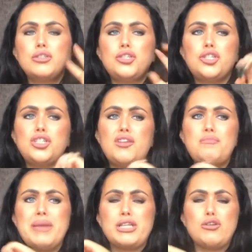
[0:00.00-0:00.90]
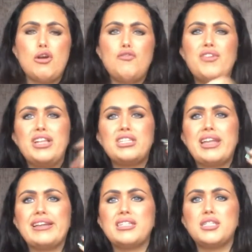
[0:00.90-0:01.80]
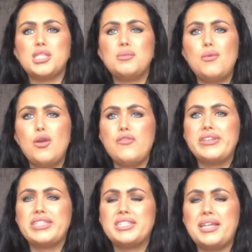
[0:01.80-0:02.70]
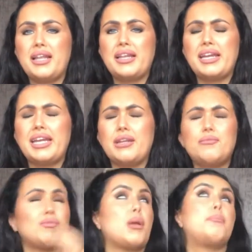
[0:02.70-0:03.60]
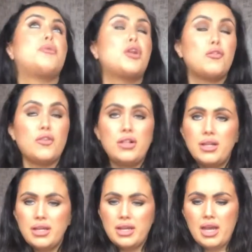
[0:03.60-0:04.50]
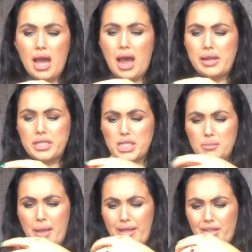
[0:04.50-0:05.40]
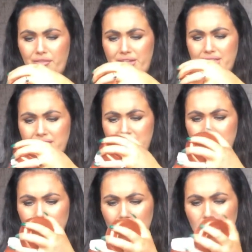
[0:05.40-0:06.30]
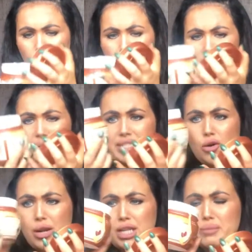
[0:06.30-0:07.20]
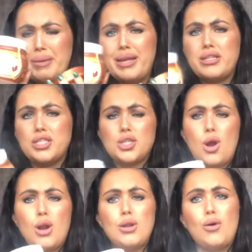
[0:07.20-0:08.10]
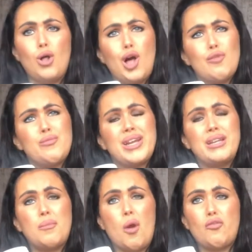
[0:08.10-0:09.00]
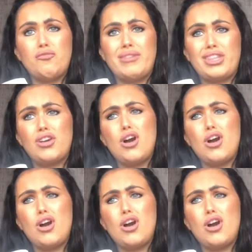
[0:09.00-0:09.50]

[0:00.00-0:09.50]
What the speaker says: Just makes your hair feel nice and smooth and silky and beautiful. And the smell of this, sorry, it's a bit dirty because it's been in the shower, it all have been, apart from the